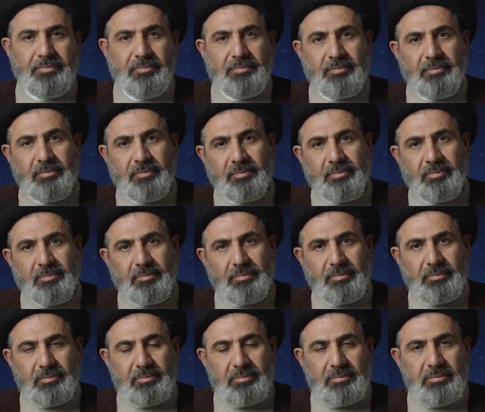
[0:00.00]

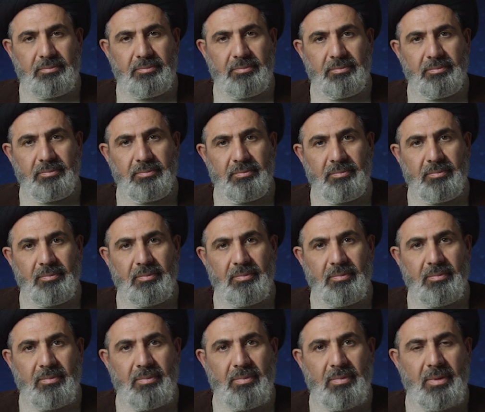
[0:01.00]

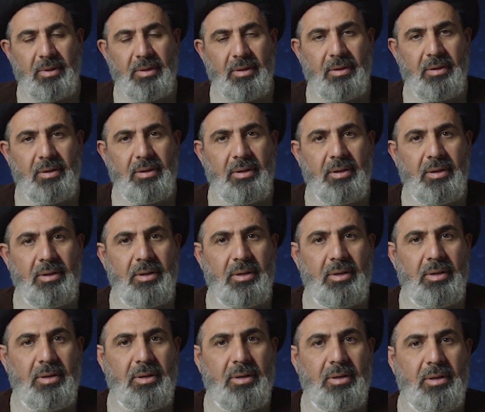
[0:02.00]

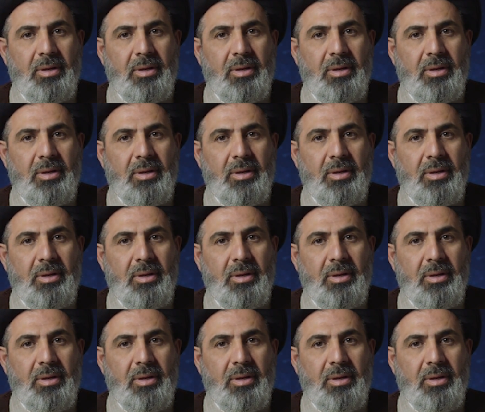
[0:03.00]
[no speech]